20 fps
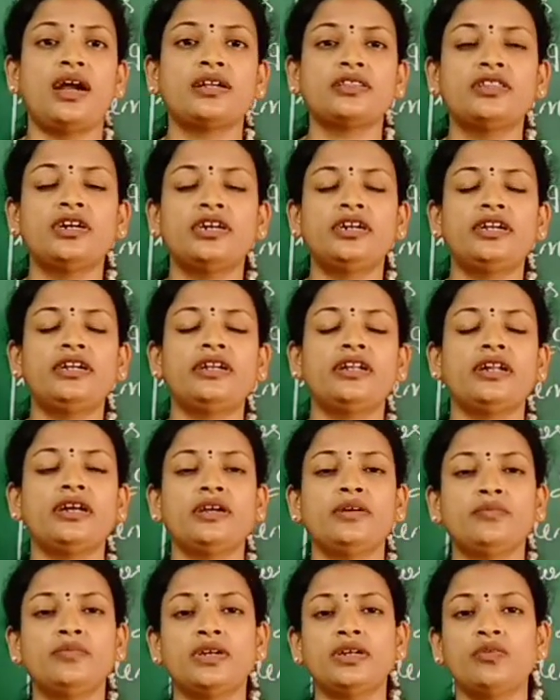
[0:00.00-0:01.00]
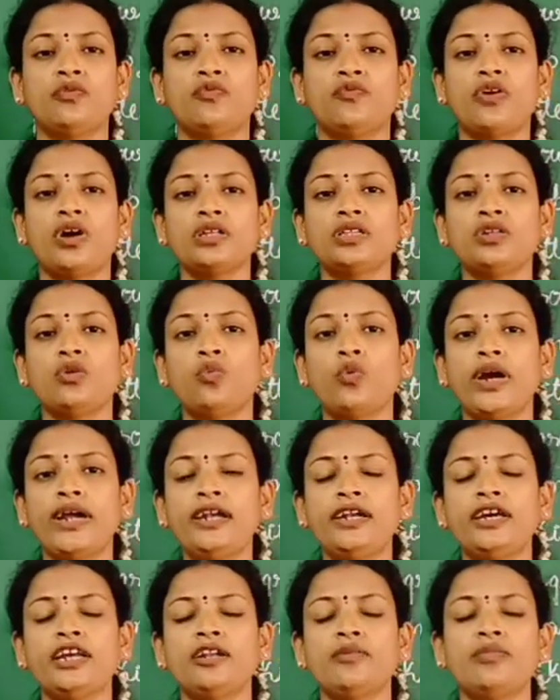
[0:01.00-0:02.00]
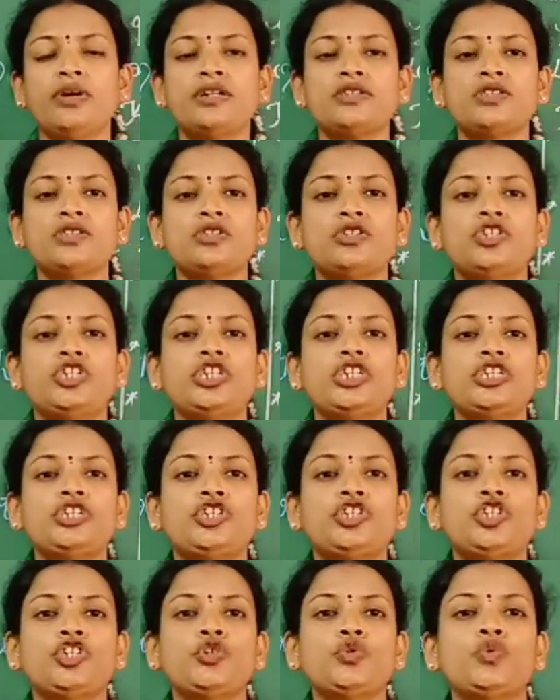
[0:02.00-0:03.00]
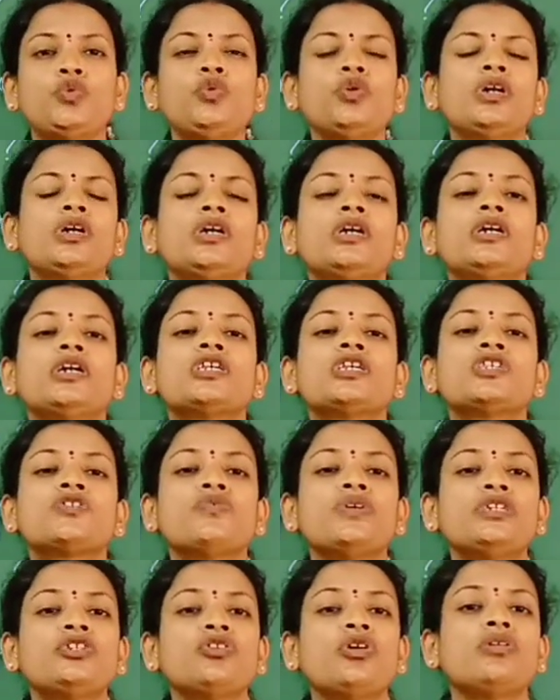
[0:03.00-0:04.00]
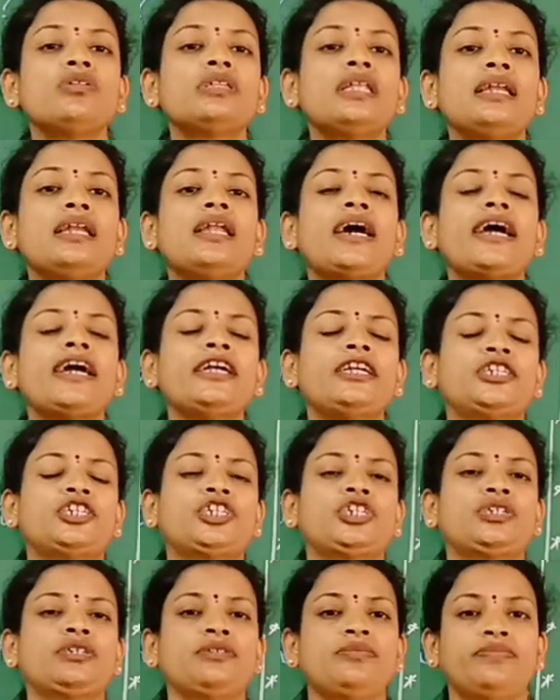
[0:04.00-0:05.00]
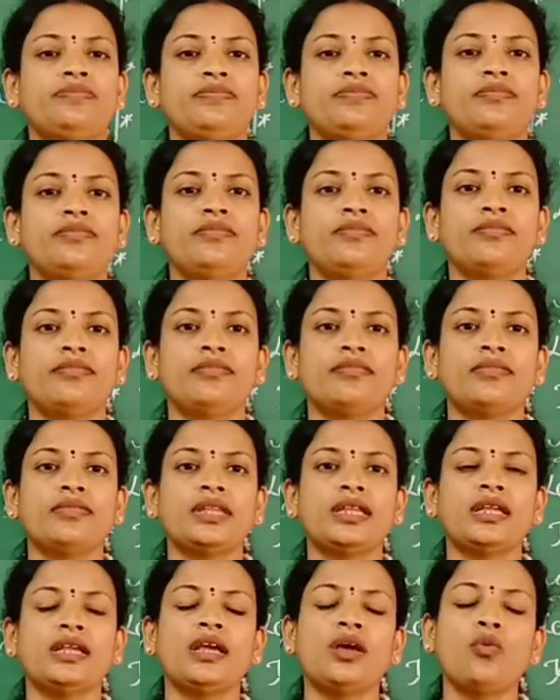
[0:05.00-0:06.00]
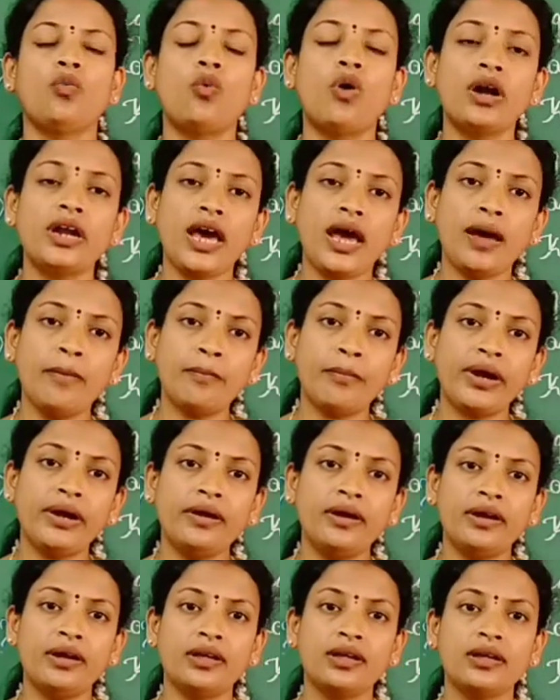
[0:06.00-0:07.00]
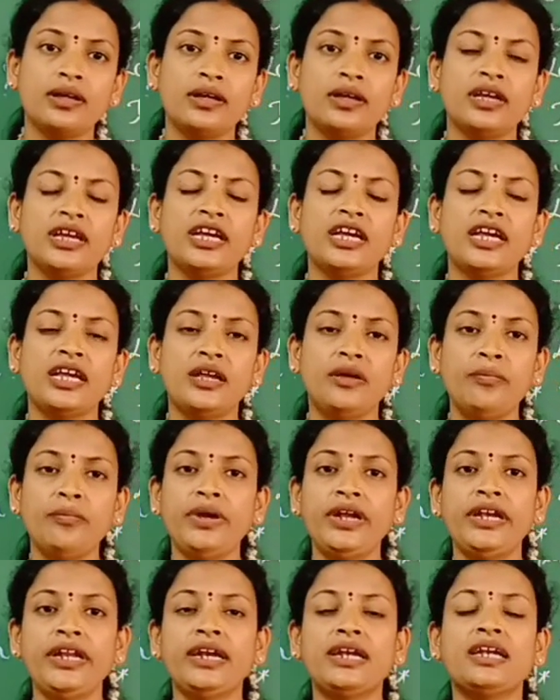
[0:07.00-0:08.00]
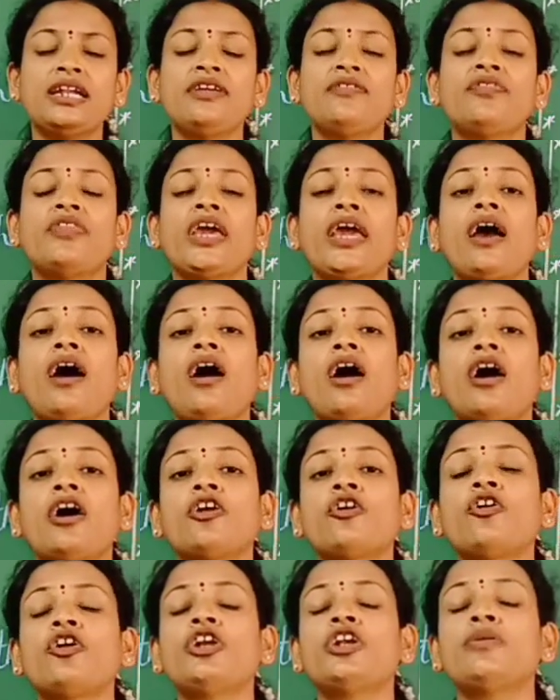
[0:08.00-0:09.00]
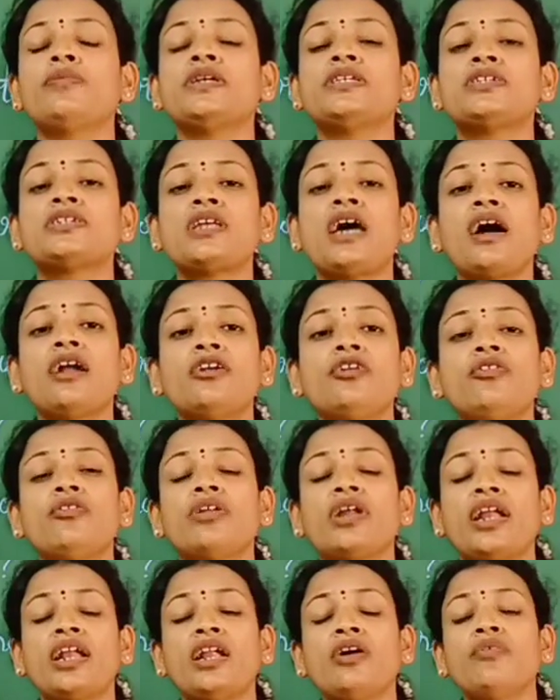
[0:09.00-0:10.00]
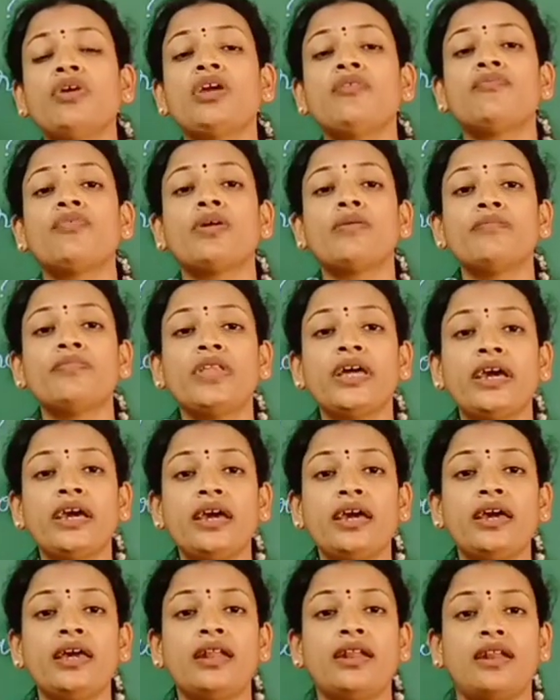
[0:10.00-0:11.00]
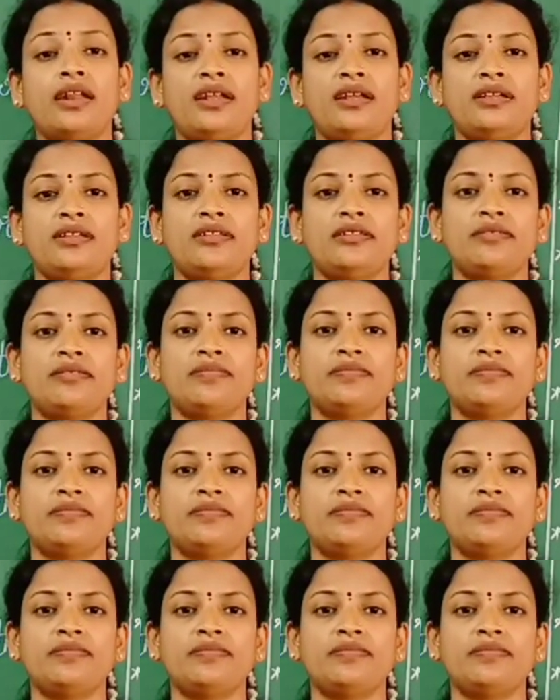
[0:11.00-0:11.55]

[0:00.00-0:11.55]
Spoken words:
At for the wild animals, just you switch on the light. What happened? Immediately they are going to be start to run away from there